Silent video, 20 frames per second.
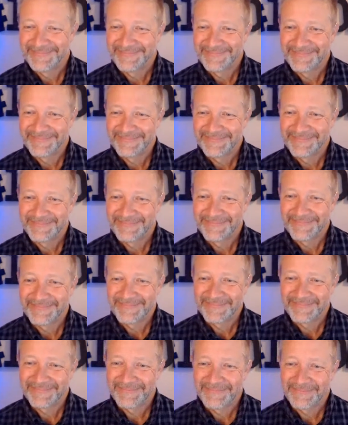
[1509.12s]

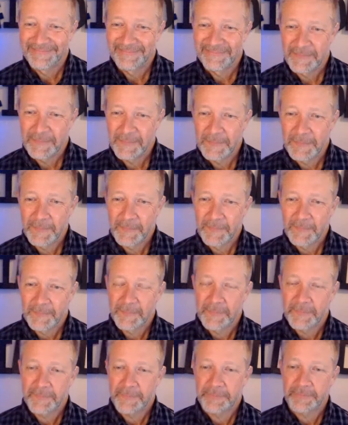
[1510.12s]

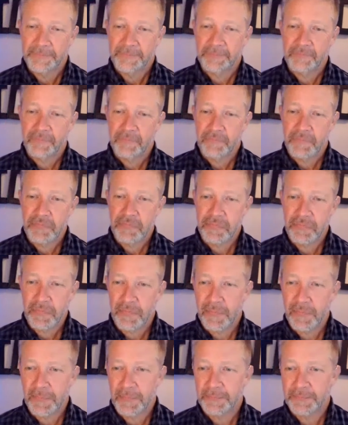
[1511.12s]

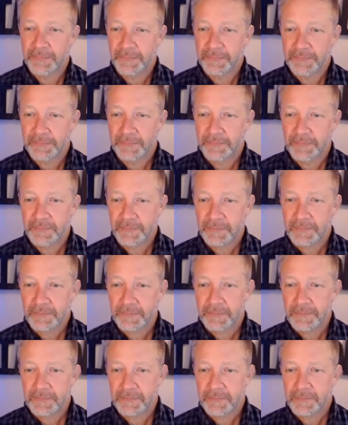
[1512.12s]

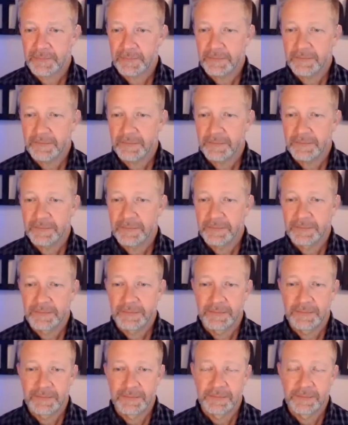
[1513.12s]

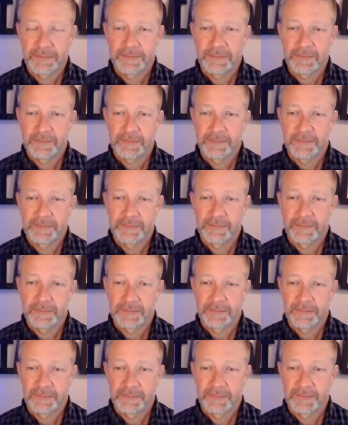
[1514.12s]
This person isn't speaking.